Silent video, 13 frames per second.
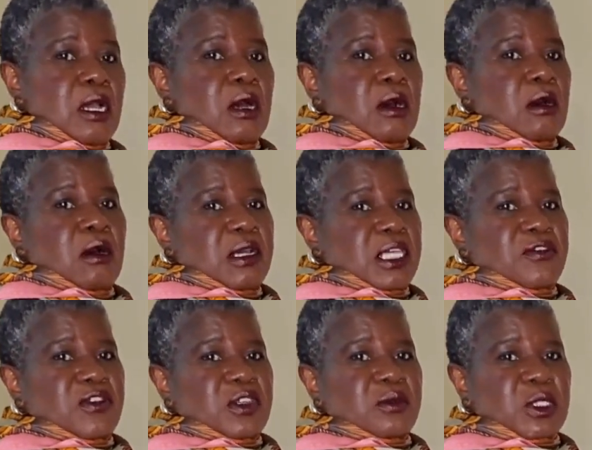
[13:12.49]
or
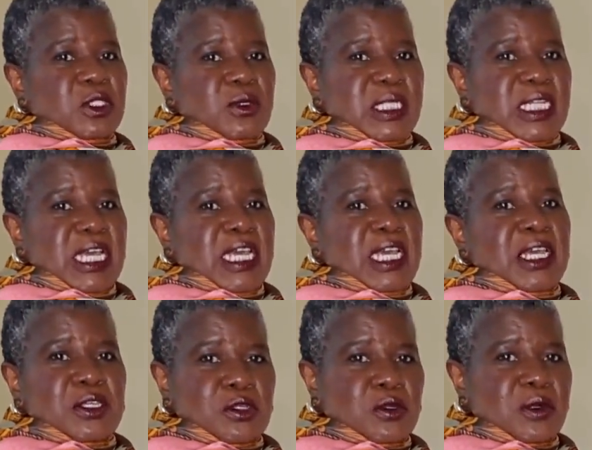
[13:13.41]
even between
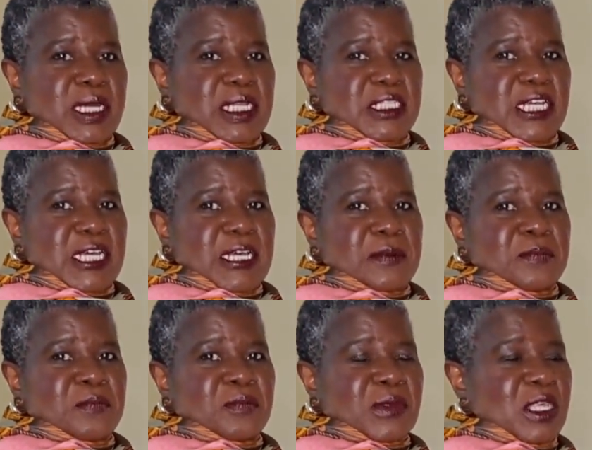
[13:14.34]
you
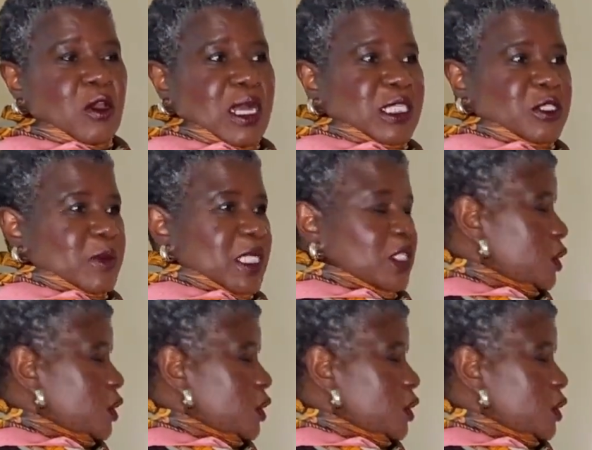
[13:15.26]
and your husband.